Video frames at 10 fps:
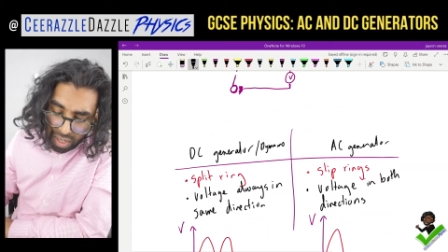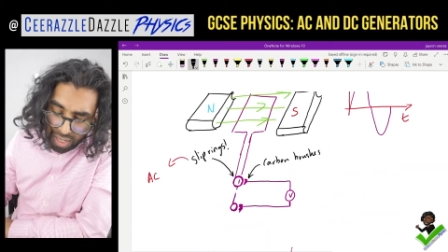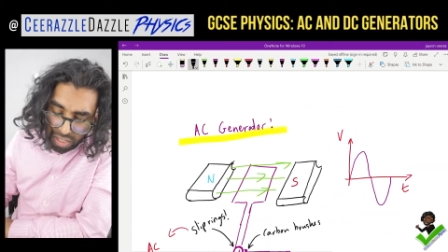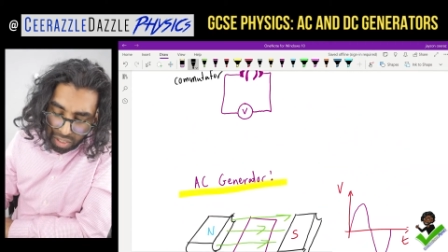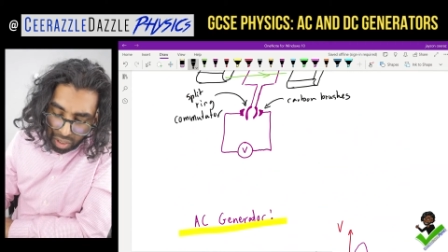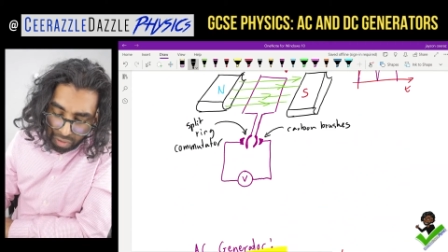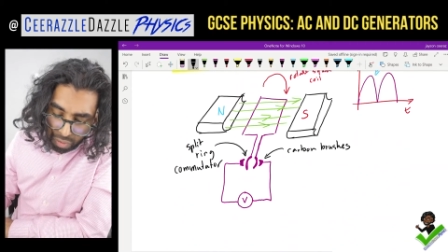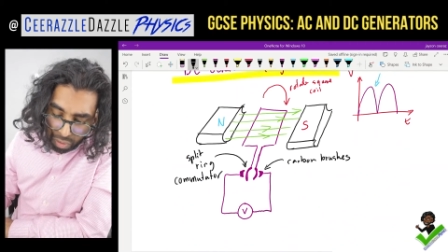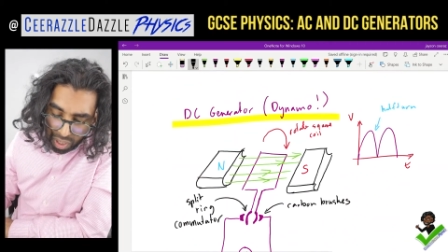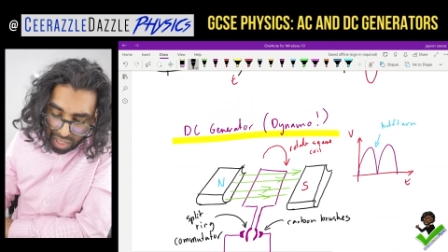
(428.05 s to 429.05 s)
Let's go
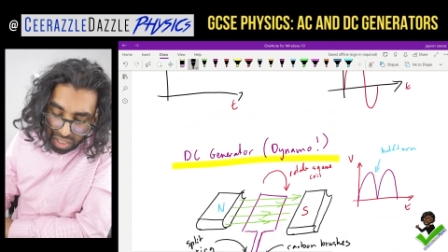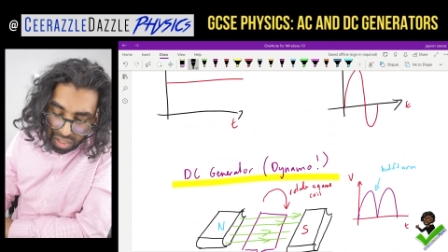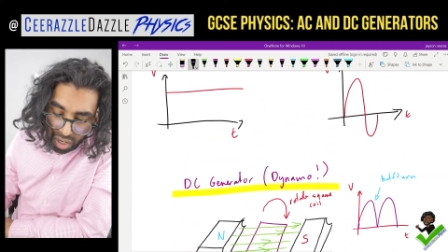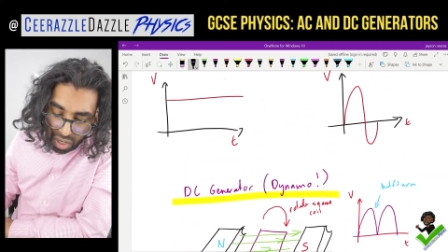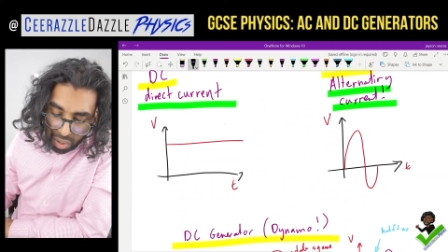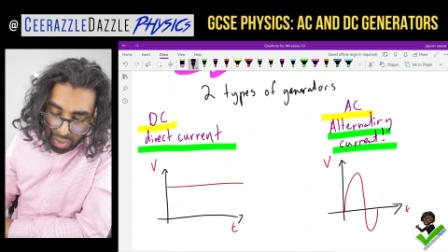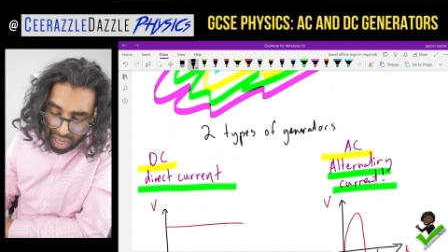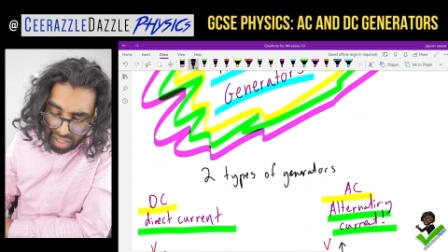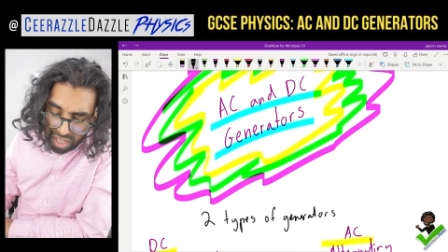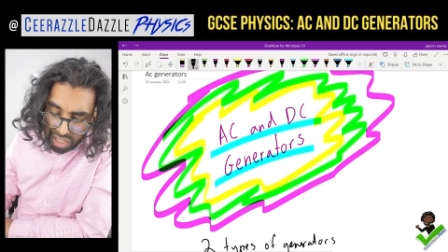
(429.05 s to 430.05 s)
for at the start, we
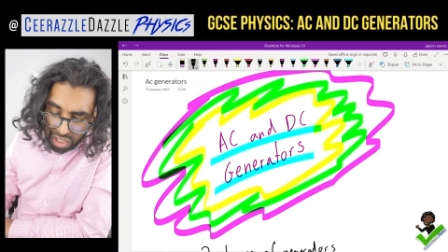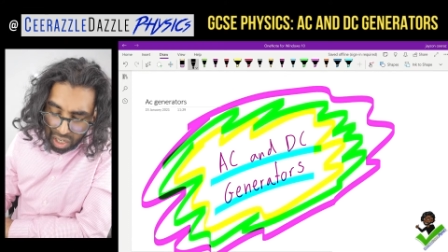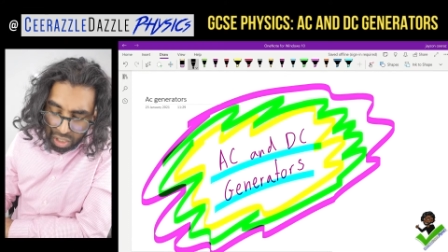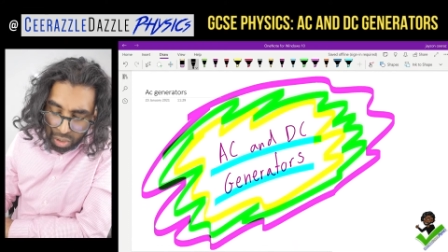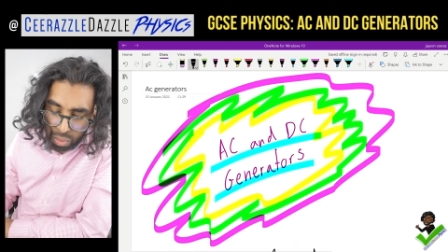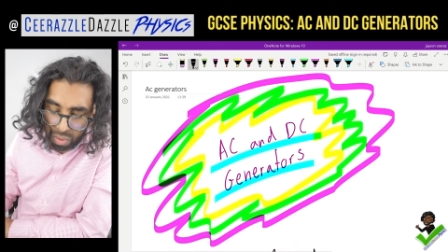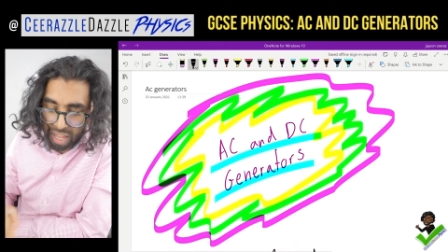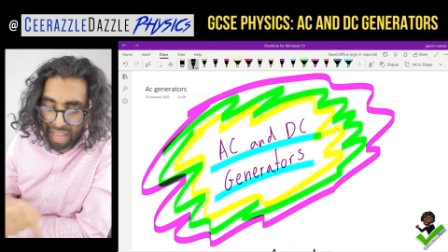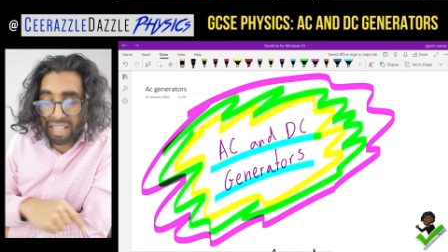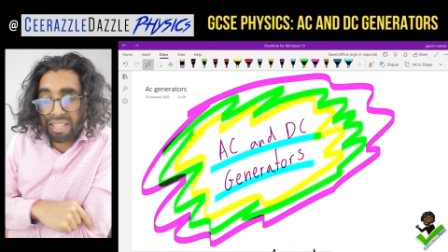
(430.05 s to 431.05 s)
had today's title,
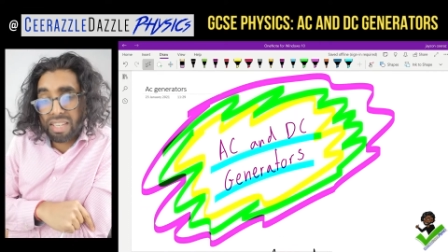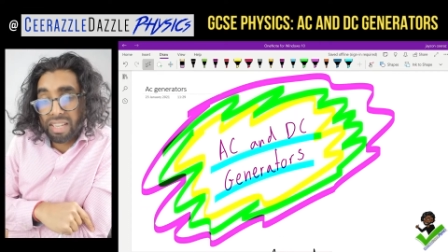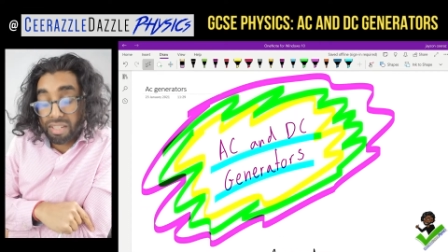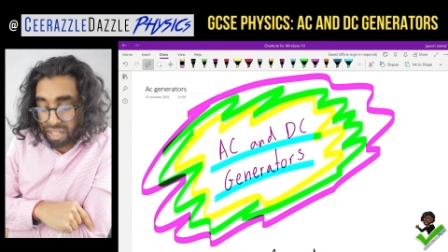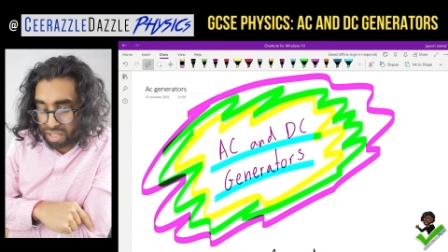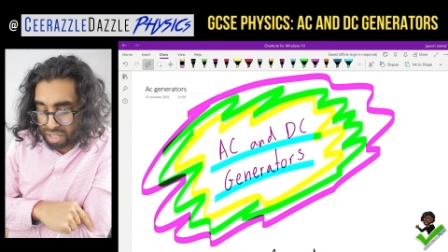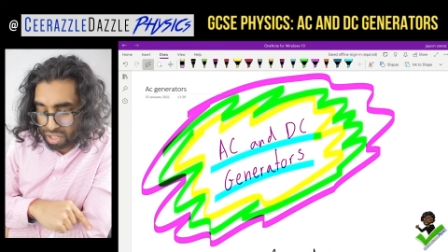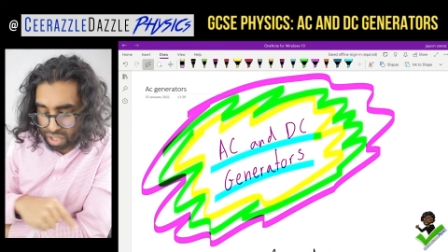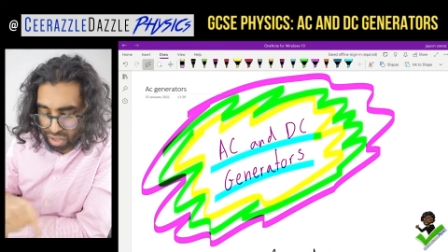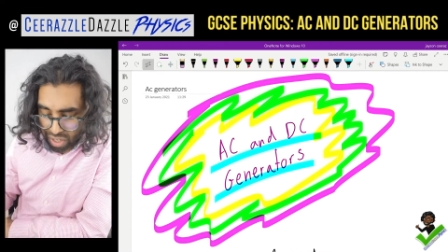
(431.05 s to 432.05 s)
AC and
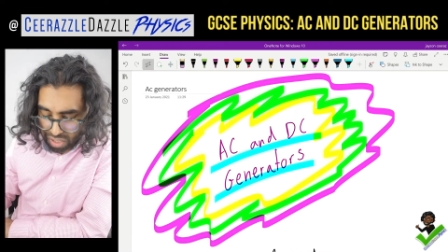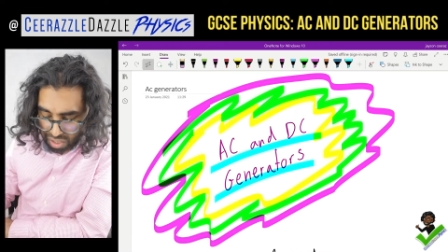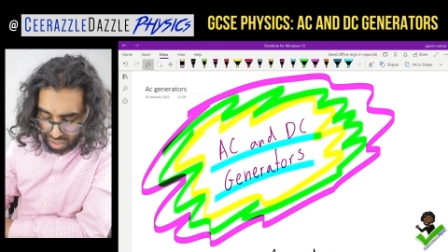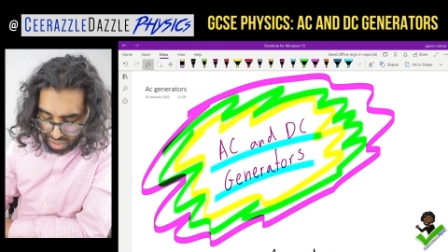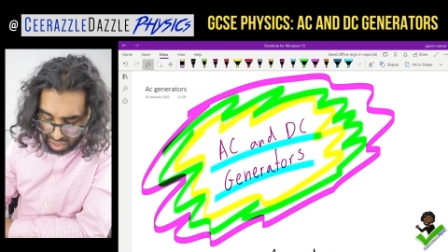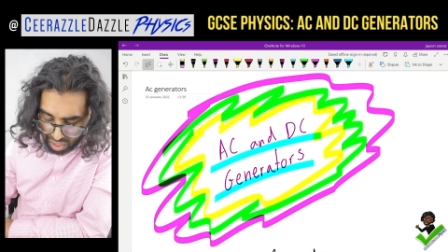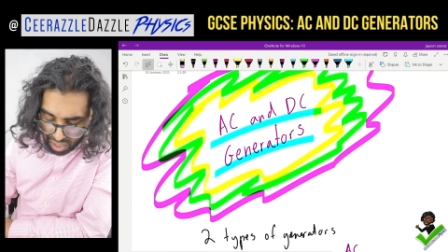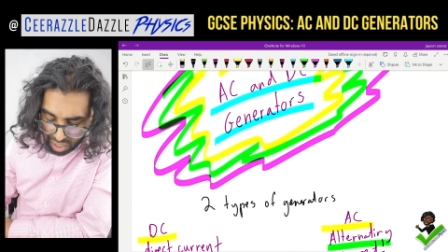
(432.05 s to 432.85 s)
DC generators.